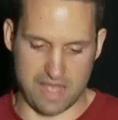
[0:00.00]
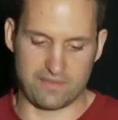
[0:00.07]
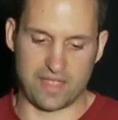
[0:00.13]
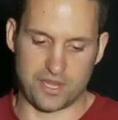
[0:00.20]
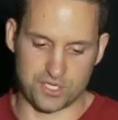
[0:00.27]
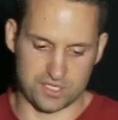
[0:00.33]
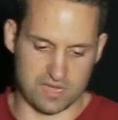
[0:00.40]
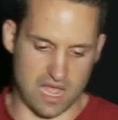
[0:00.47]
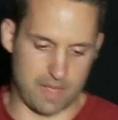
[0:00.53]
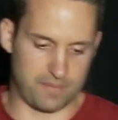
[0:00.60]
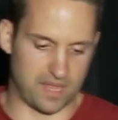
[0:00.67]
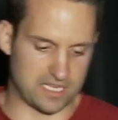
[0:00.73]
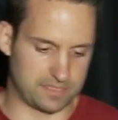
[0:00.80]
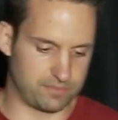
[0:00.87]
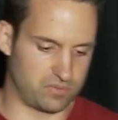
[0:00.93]
navigation
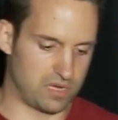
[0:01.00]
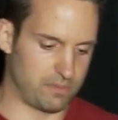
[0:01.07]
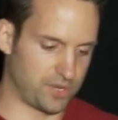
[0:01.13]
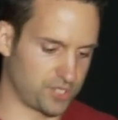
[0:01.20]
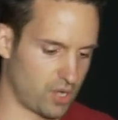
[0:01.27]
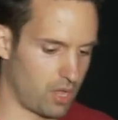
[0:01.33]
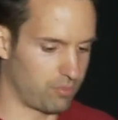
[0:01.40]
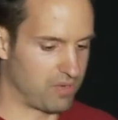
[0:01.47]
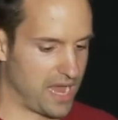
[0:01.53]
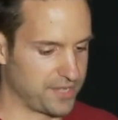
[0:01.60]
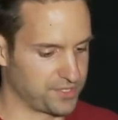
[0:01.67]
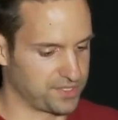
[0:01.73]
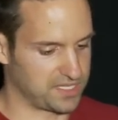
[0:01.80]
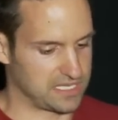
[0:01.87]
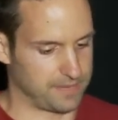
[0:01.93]
timing is in pretty much all
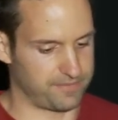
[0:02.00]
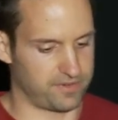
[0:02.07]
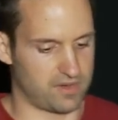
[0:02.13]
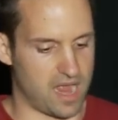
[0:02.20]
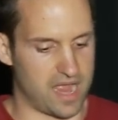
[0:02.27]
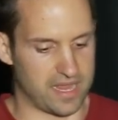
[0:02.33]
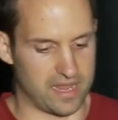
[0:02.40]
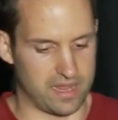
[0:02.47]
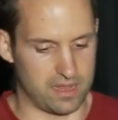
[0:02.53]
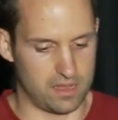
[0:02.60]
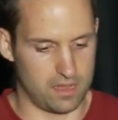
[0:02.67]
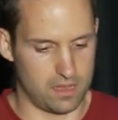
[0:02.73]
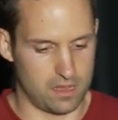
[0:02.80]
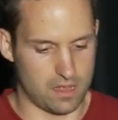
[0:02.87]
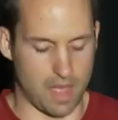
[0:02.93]
browsers except for
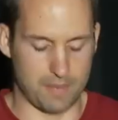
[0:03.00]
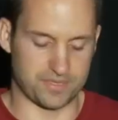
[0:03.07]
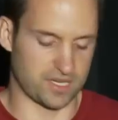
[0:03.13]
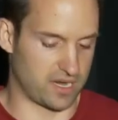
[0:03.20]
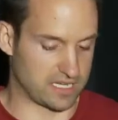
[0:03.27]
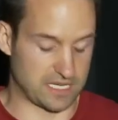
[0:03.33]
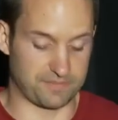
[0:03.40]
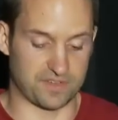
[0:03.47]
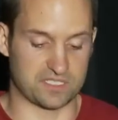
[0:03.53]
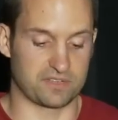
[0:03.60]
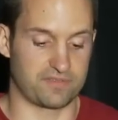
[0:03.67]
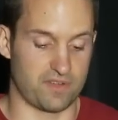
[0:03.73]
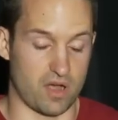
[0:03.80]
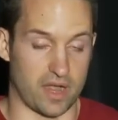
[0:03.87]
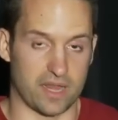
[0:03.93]
except for
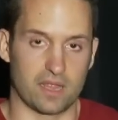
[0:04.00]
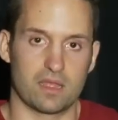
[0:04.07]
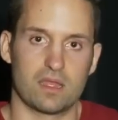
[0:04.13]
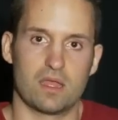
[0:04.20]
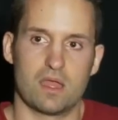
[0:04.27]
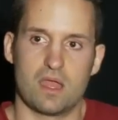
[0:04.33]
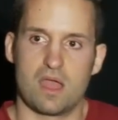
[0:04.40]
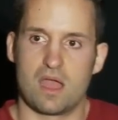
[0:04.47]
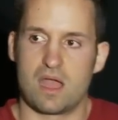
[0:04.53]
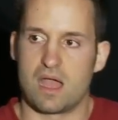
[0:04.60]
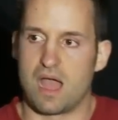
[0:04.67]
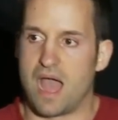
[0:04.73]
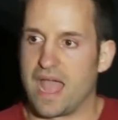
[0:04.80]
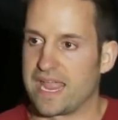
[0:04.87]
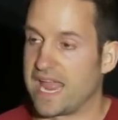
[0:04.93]
Safari.
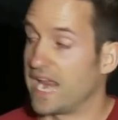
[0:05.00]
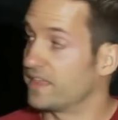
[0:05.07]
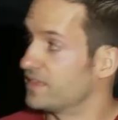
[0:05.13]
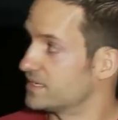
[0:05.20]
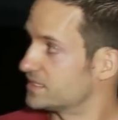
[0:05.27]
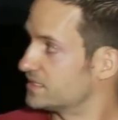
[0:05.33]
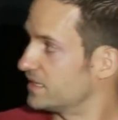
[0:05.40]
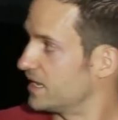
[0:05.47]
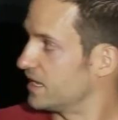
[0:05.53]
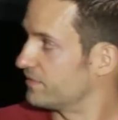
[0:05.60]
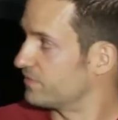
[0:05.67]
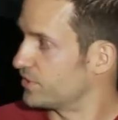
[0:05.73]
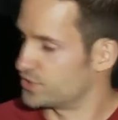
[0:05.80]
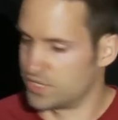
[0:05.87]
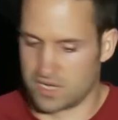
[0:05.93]
IE added this
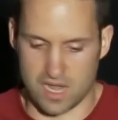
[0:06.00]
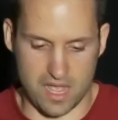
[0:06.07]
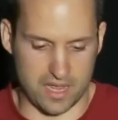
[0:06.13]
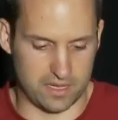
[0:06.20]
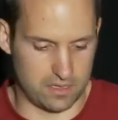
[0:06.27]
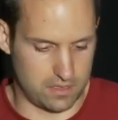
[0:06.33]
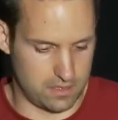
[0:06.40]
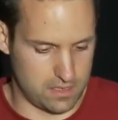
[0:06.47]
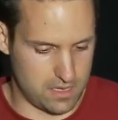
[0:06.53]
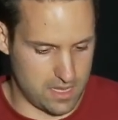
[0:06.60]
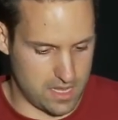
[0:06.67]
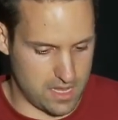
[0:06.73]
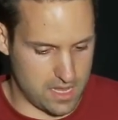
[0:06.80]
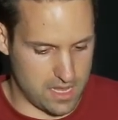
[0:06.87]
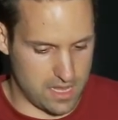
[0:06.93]
in version 9.
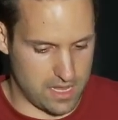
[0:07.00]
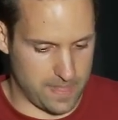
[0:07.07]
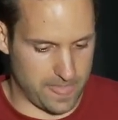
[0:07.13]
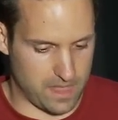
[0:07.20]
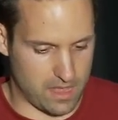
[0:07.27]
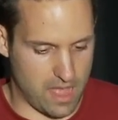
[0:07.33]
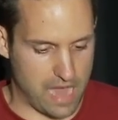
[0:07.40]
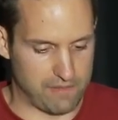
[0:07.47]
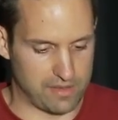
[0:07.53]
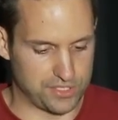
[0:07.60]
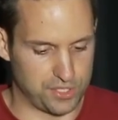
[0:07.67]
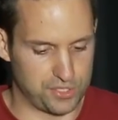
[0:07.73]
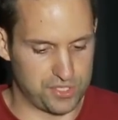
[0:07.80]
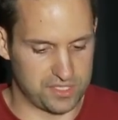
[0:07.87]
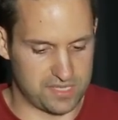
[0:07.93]
High
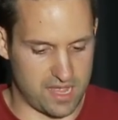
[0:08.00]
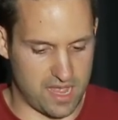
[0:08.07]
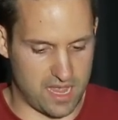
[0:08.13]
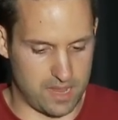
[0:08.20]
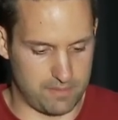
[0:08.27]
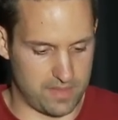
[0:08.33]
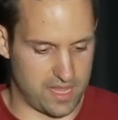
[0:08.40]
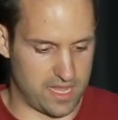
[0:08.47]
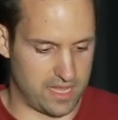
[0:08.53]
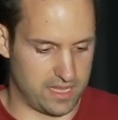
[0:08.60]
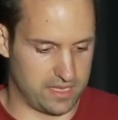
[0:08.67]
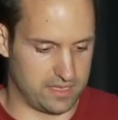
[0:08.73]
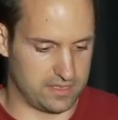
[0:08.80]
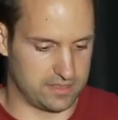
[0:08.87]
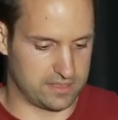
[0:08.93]
resolution time
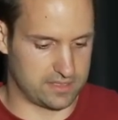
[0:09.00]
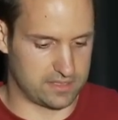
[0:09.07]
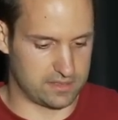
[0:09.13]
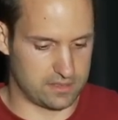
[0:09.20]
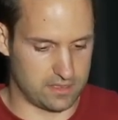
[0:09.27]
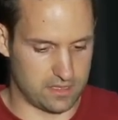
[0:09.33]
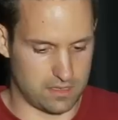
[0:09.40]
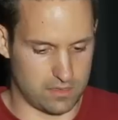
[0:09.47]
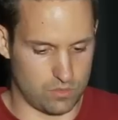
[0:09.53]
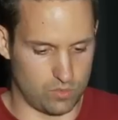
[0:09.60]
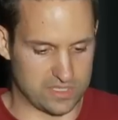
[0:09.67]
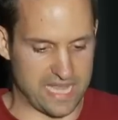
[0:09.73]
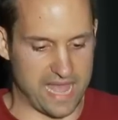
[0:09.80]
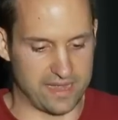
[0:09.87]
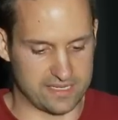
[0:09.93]

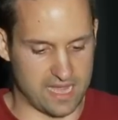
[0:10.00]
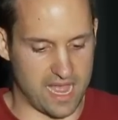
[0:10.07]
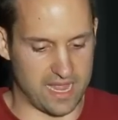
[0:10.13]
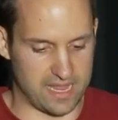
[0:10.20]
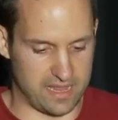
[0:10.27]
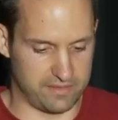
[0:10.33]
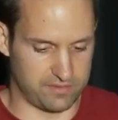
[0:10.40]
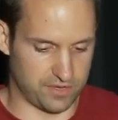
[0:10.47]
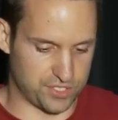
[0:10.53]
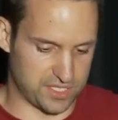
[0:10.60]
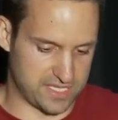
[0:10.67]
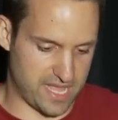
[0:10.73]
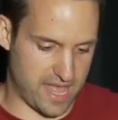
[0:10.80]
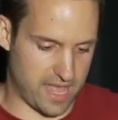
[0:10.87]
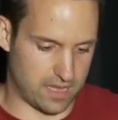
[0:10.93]
was added to IE in version
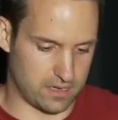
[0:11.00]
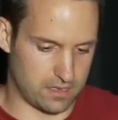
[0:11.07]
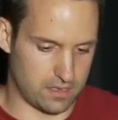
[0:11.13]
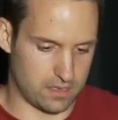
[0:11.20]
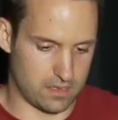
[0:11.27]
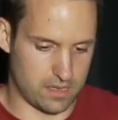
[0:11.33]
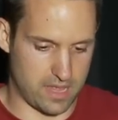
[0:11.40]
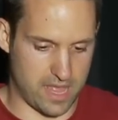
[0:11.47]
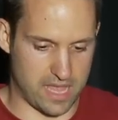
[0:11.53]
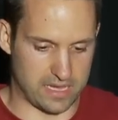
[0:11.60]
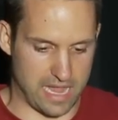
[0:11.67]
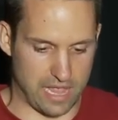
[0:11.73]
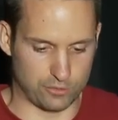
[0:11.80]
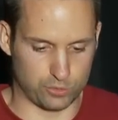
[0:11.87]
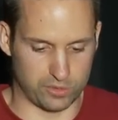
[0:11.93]
10,
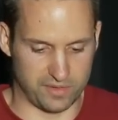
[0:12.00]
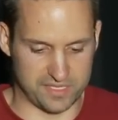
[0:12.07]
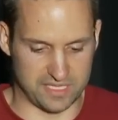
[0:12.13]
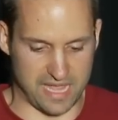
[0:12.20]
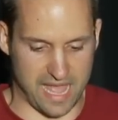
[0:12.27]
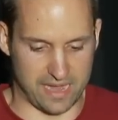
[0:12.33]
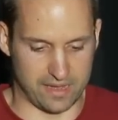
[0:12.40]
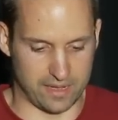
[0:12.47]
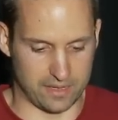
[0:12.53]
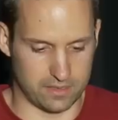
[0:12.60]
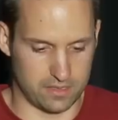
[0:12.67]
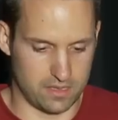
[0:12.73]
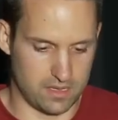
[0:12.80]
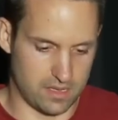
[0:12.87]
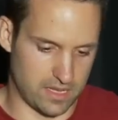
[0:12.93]
and Android recently added it.
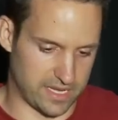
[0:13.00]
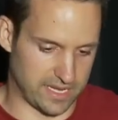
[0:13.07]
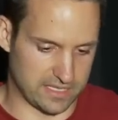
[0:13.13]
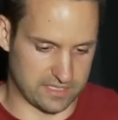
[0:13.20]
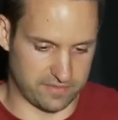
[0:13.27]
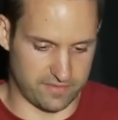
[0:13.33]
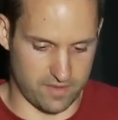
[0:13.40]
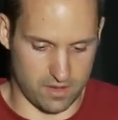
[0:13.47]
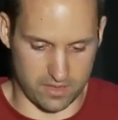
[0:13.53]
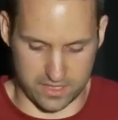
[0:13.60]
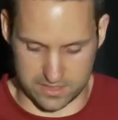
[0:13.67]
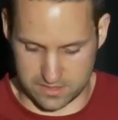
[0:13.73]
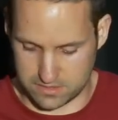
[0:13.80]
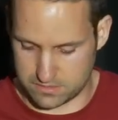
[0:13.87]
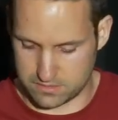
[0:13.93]
Again,
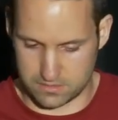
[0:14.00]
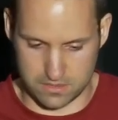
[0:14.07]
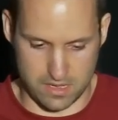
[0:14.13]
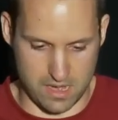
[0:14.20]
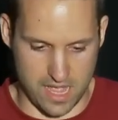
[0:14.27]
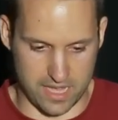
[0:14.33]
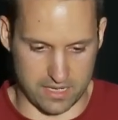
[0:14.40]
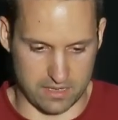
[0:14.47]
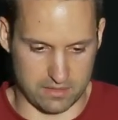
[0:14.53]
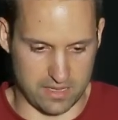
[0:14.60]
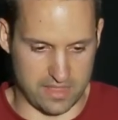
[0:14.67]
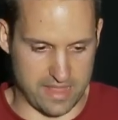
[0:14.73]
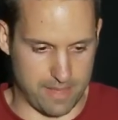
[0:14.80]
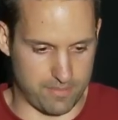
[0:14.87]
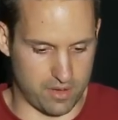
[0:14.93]
Safari's not
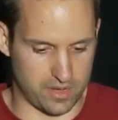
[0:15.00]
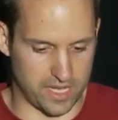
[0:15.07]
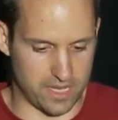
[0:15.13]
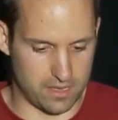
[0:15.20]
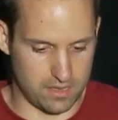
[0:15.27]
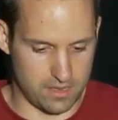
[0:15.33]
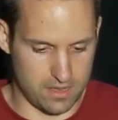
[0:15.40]
in that party.